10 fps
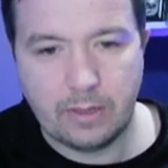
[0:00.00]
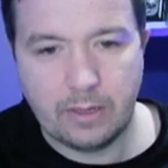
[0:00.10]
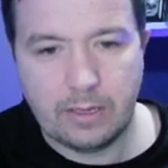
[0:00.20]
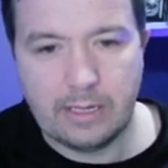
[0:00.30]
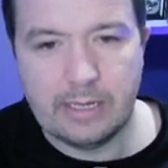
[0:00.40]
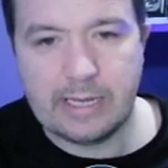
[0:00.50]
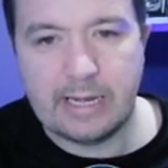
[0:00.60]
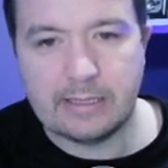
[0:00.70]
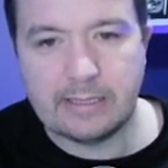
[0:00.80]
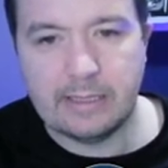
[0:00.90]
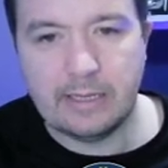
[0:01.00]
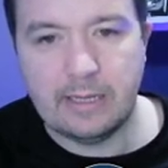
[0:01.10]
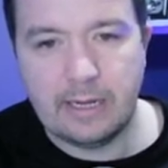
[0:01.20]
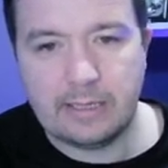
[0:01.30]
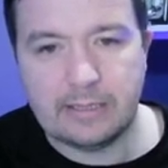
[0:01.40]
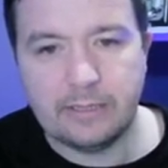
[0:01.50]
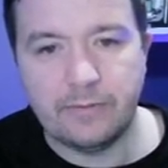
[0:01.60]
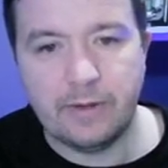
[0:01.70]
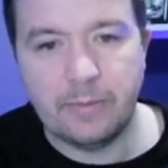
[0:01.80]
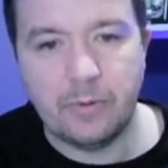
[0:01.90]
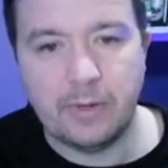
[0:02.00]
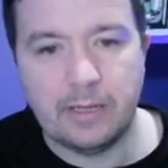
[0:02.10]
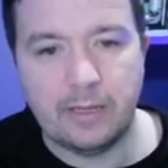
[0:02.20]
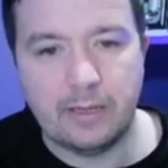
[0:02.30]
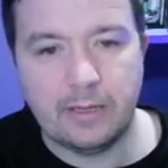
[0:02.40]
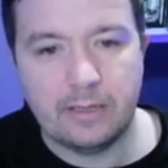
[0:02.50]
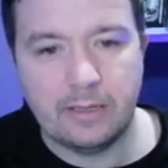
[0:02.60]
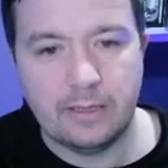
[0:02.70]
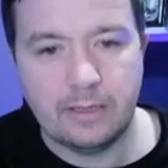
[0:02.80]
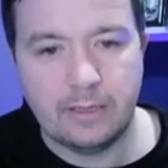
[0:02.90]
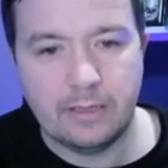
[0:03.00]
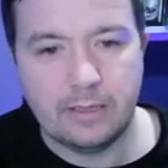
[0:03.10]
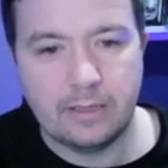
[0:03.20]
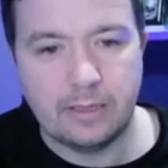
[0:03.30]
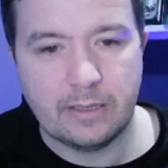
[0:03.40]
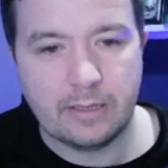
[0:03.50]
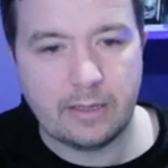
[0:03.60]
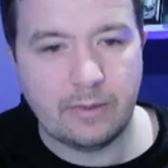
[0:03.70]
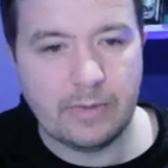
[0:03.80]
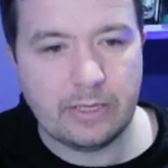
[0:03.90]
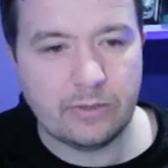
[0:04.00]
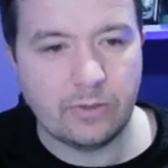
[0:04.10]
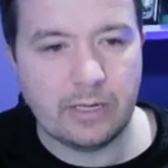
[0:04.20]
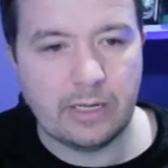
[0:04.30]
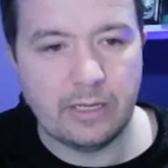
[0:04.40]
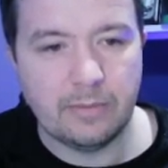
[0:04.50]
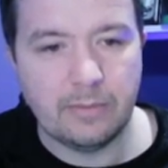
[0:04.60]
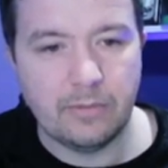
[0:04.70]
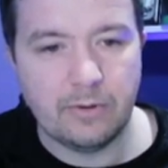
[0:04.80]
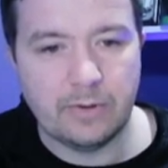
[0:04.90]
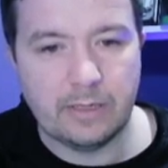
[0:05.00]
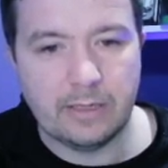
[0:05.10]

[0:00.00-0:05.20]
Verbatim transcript: Here's Atzil. Atzil for Apoel. Can we get stuck in a little bit more here?